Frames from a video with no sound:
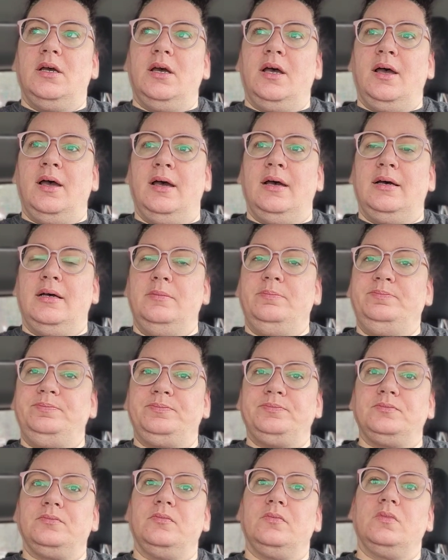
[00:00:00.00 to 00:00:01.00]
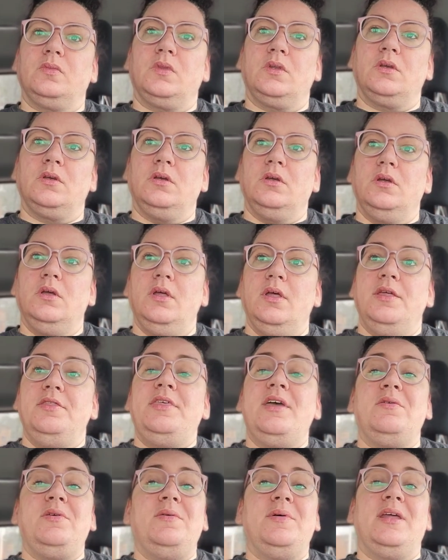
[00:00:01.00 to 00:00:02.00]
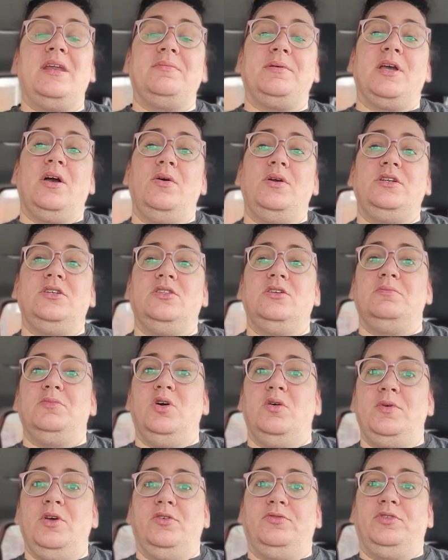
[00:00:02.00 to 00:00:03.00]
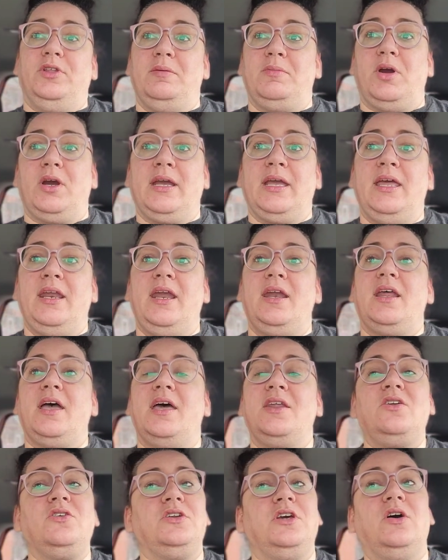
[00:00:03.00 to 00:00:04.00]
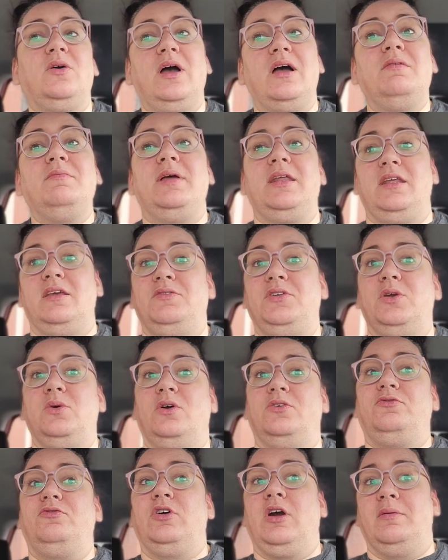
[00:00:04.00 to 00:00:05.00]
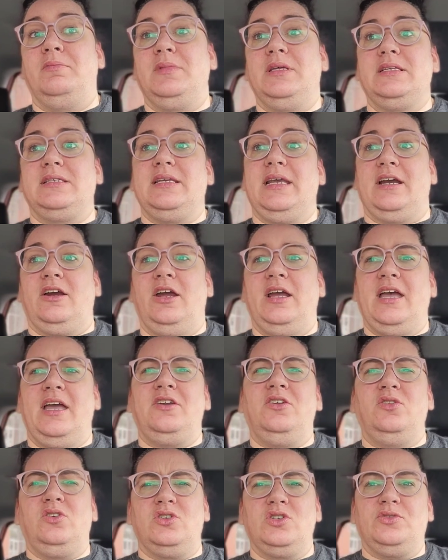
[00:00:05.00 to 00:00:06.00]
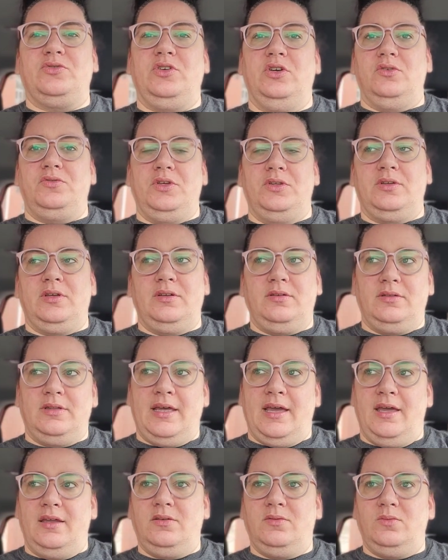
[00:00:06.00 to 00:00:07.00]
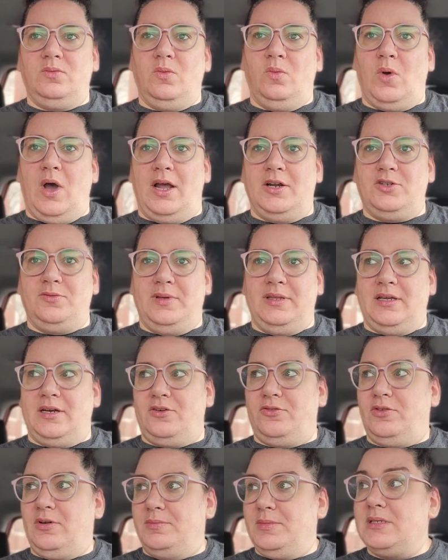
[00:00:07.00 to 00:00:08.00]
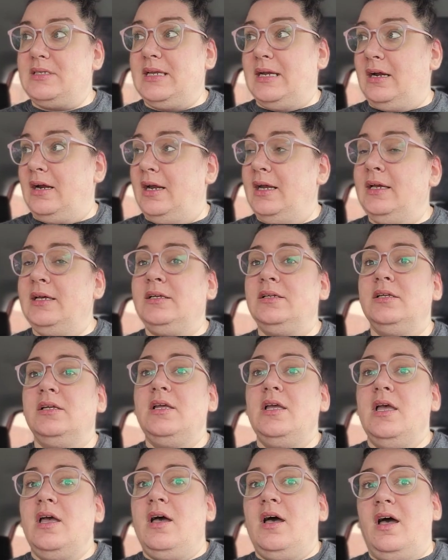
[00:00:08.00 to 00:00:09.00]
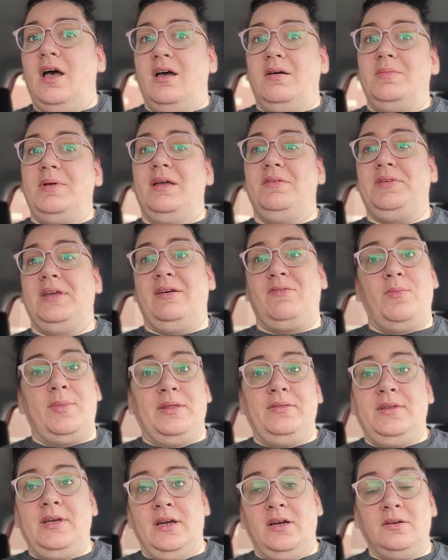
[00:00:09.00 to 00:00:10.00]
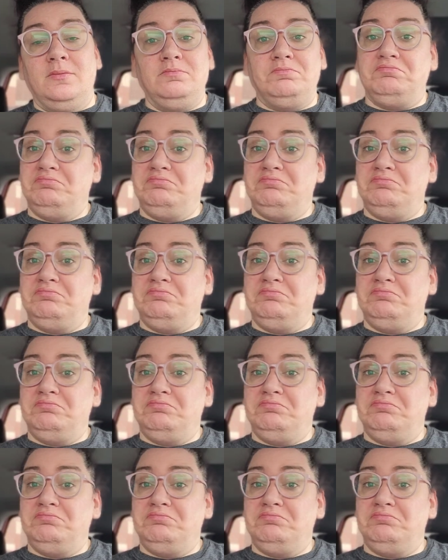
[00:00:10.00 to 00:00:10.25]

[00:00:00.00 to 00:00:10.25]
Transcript: Um, then we wound up going to the Mobile Flea Market, and I don't know how many of you are from this area. I know there's a few of you that that watch me that are from this area. Um, have you ever been there?